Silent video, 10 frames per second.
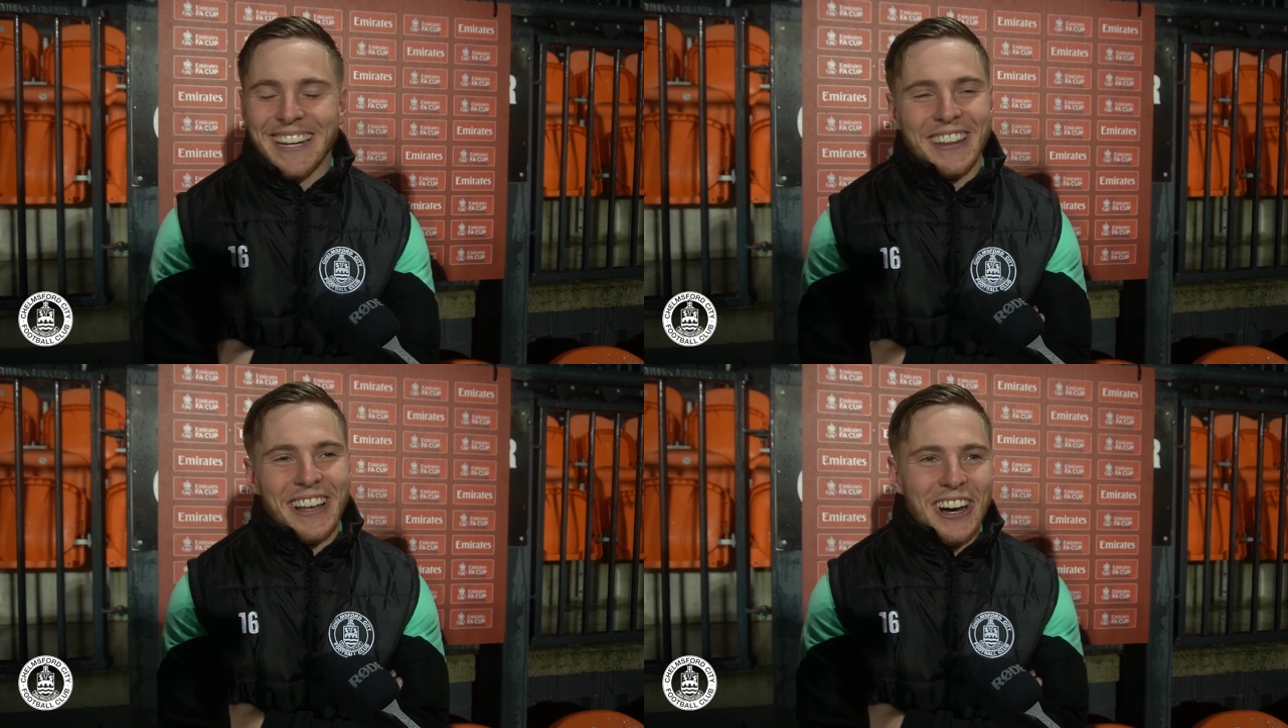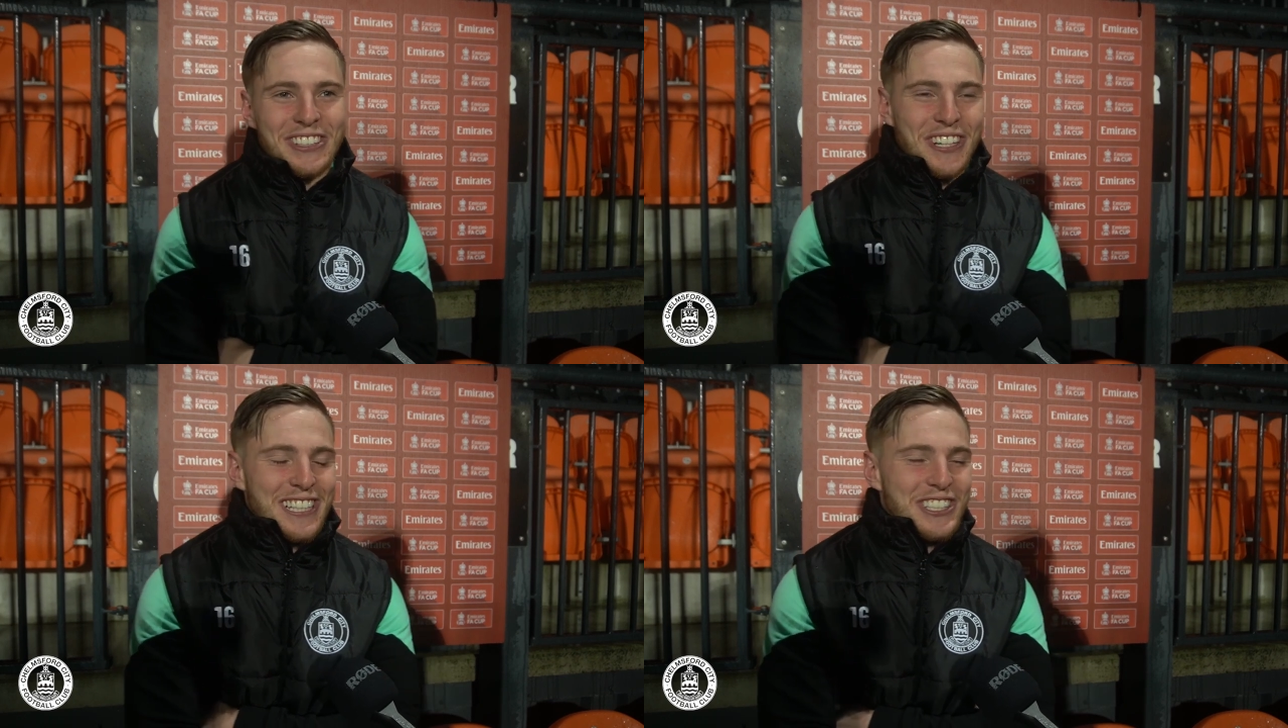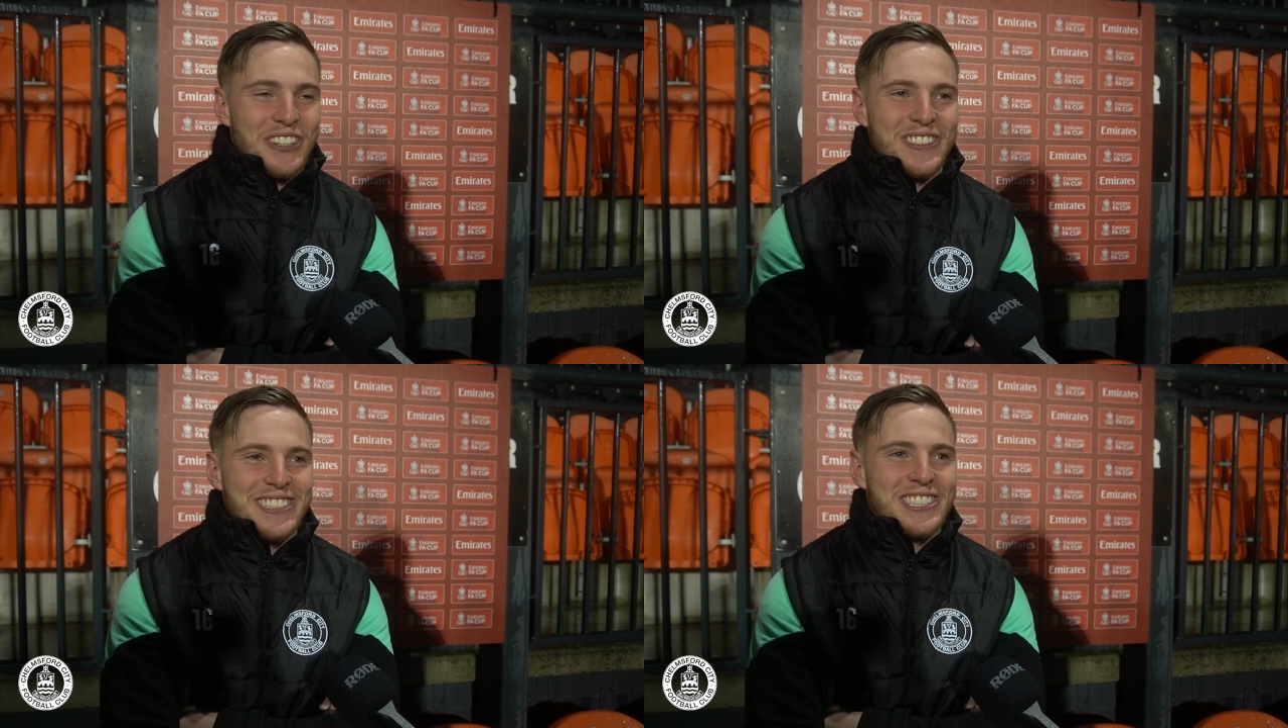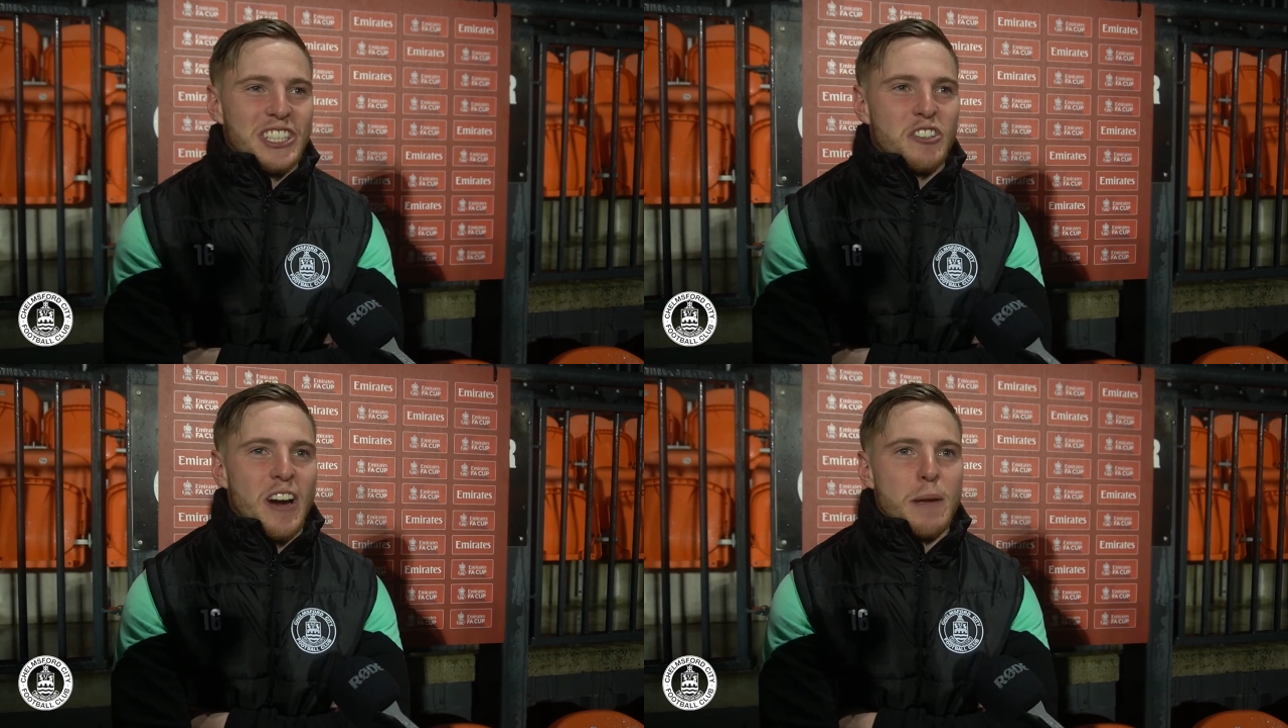uh, the last one I took wasn't
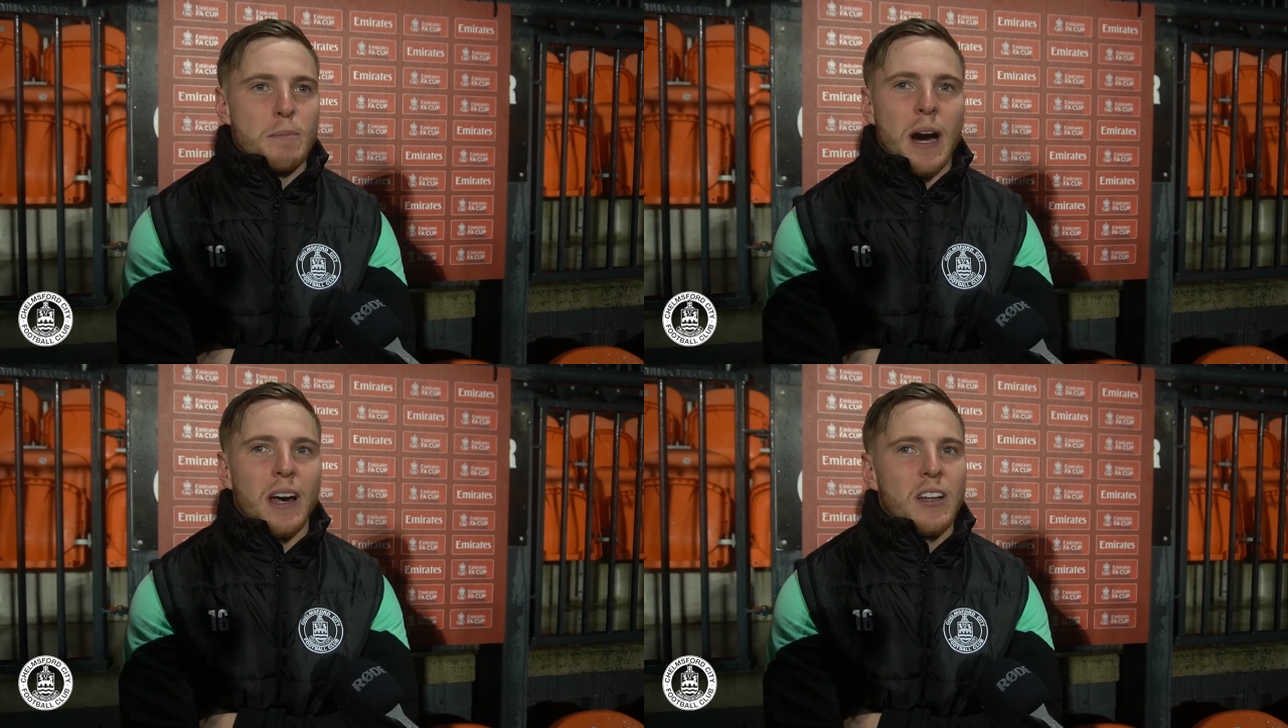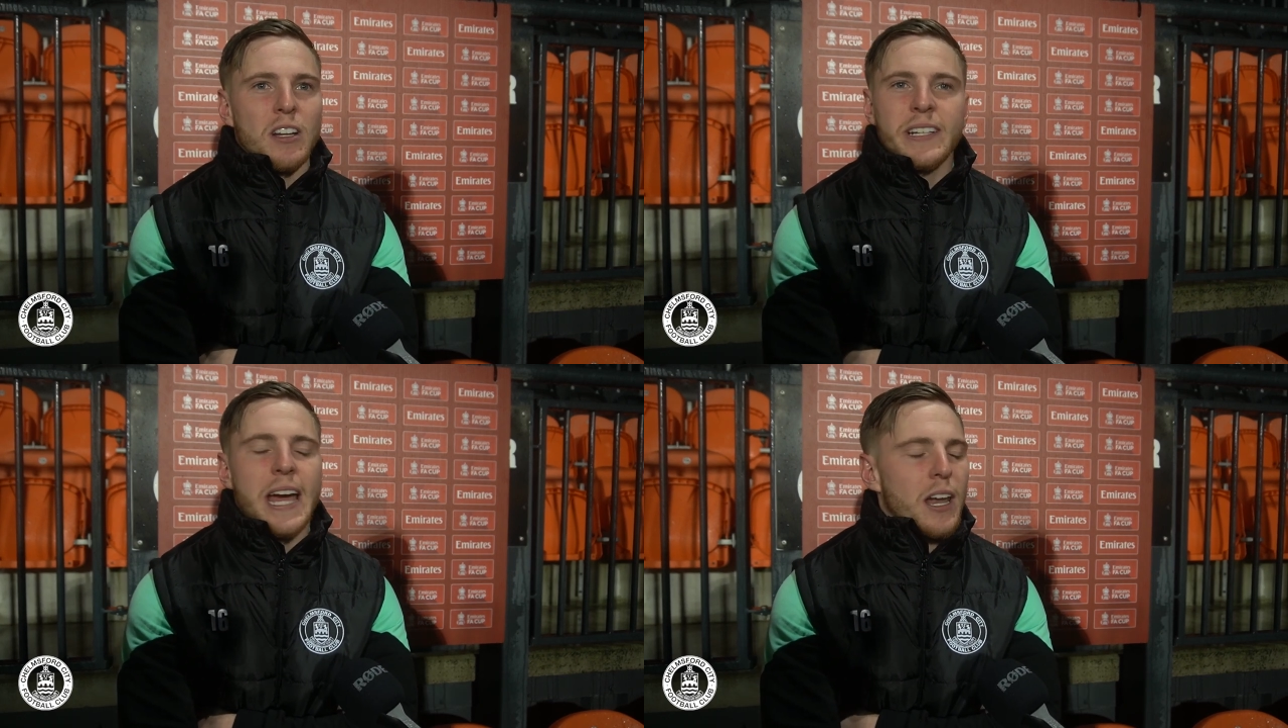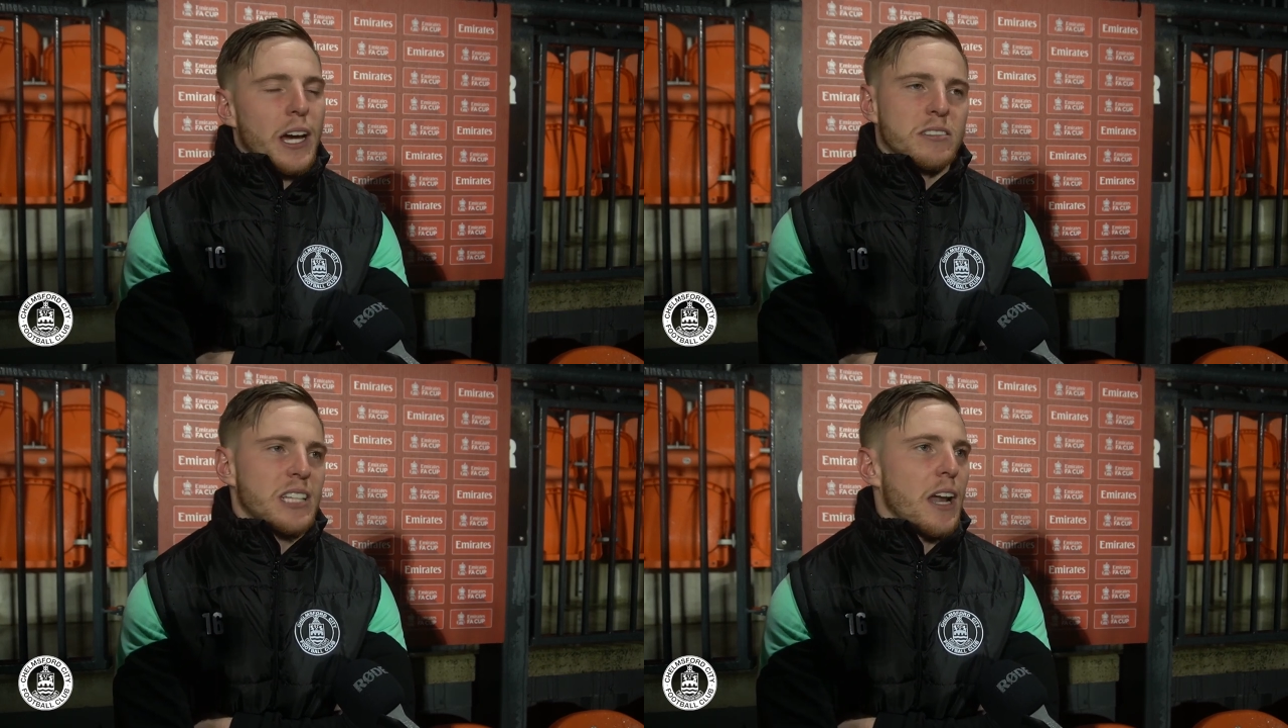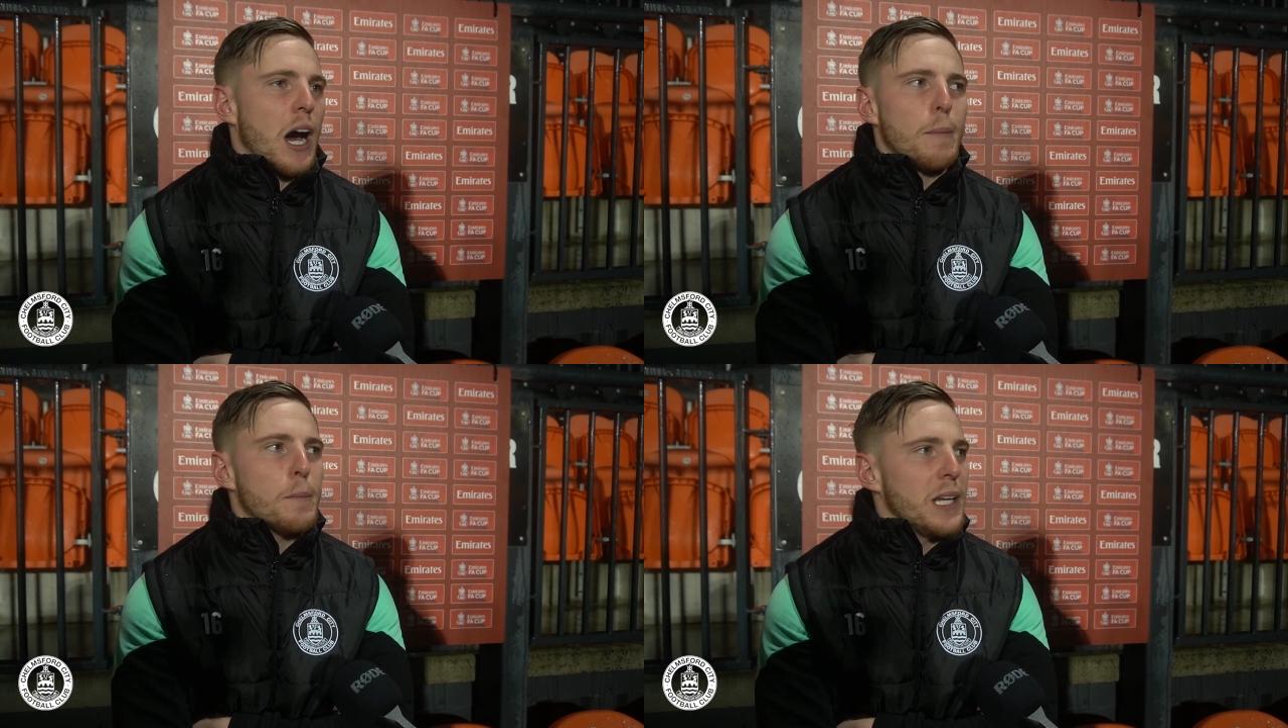too great. But yeah, like you said,
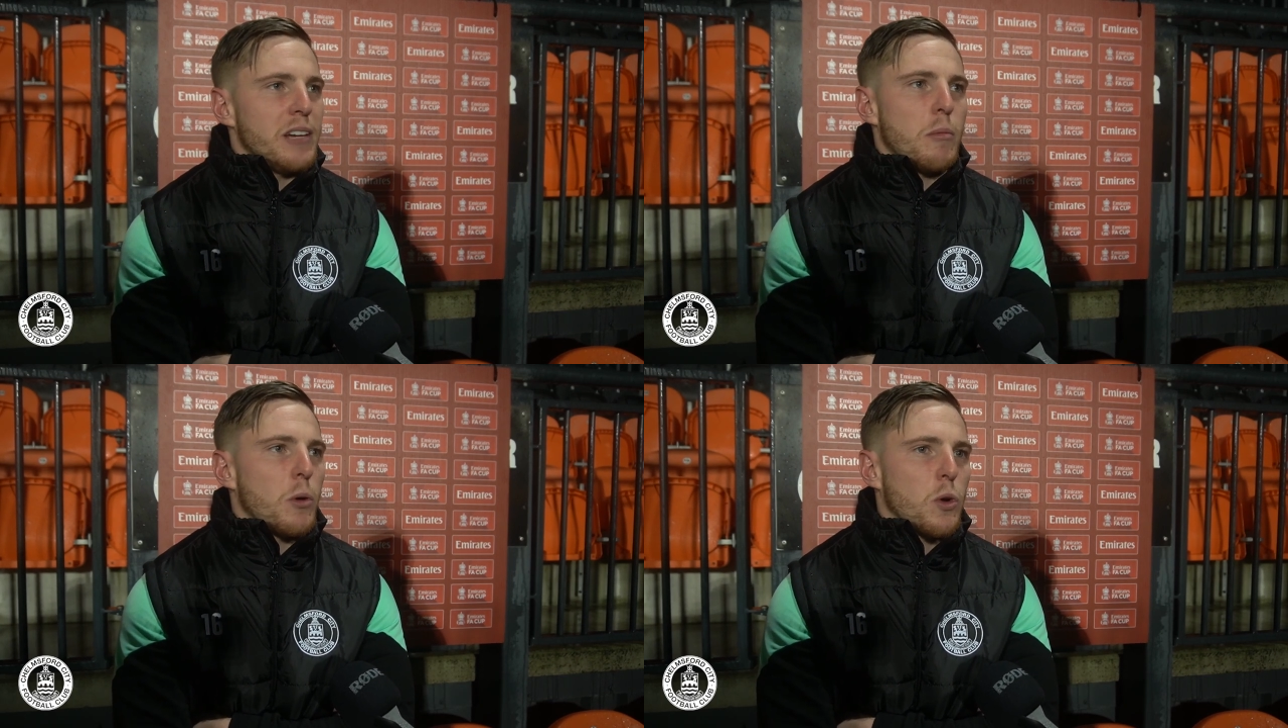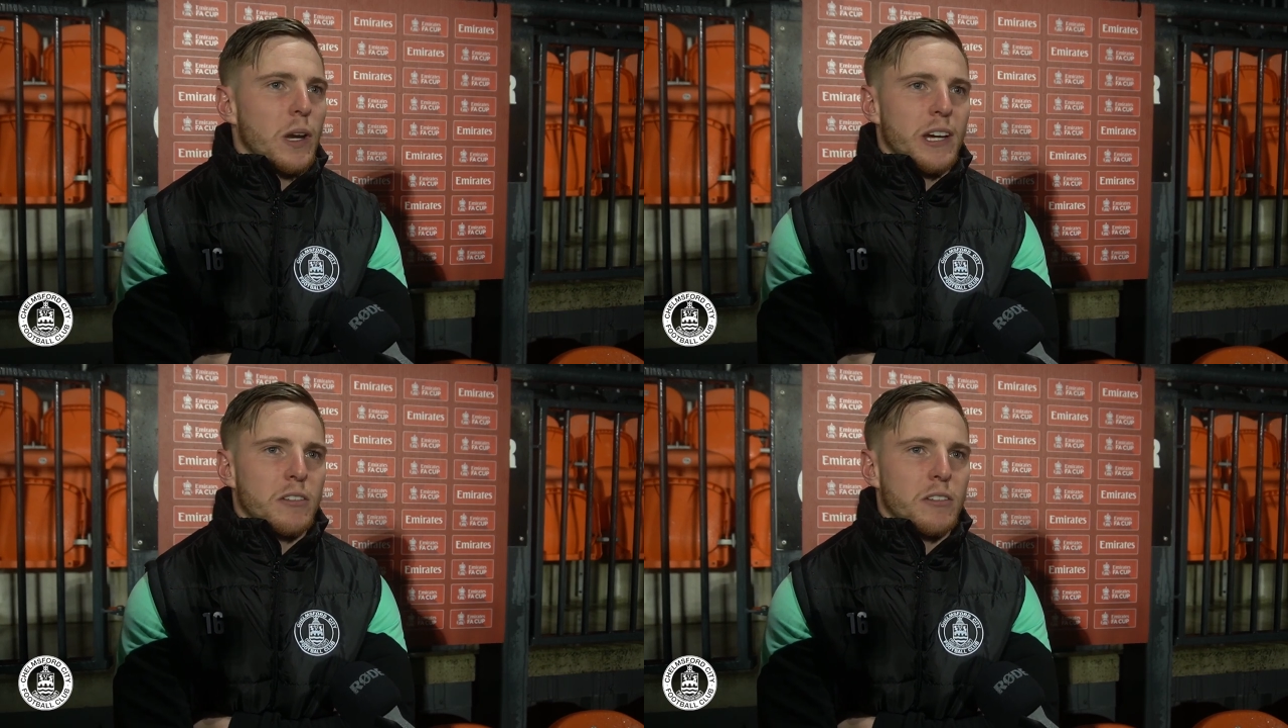unbelievable quality